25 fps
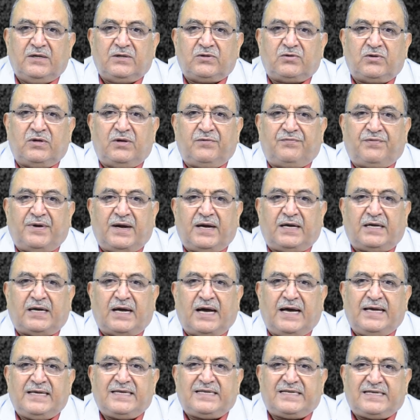So, in fact,
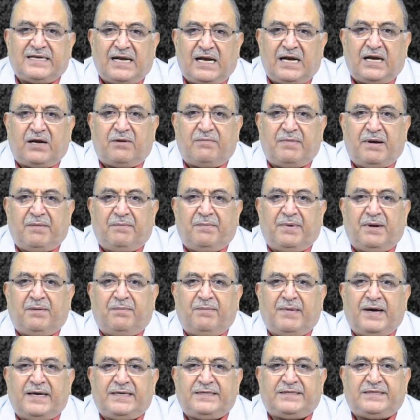I still remember
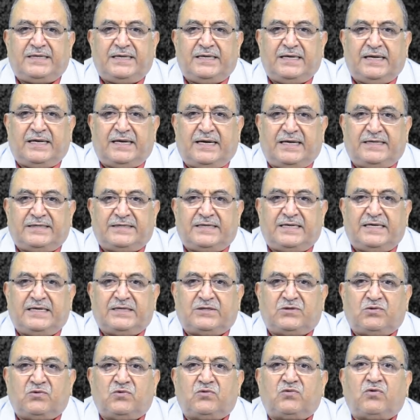my senior
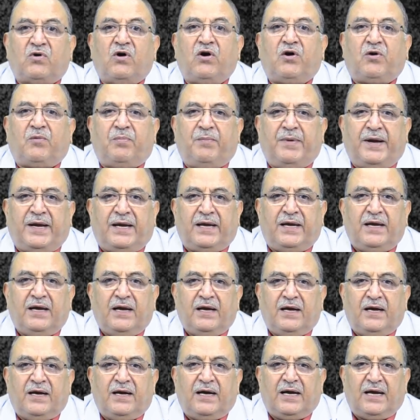residents who taught me
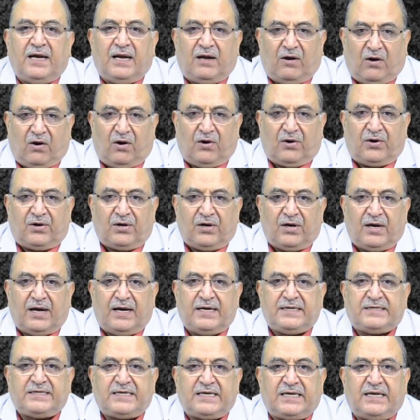a lot
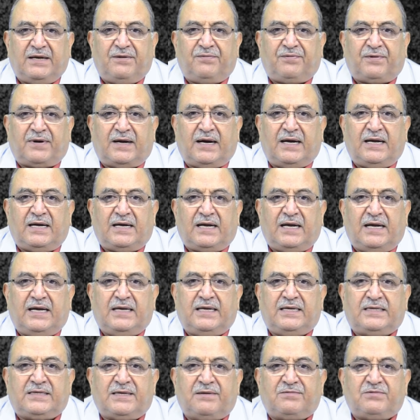and
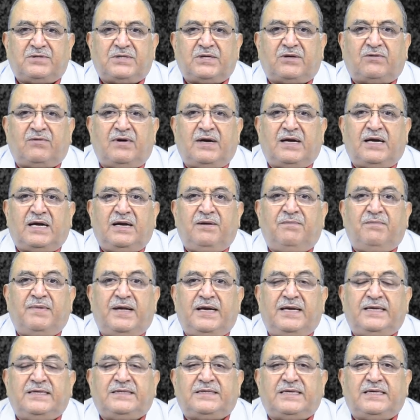significantly subsequently
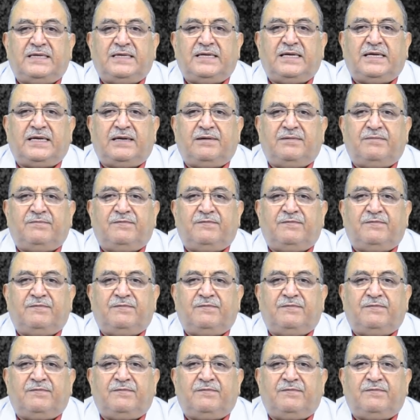many senior,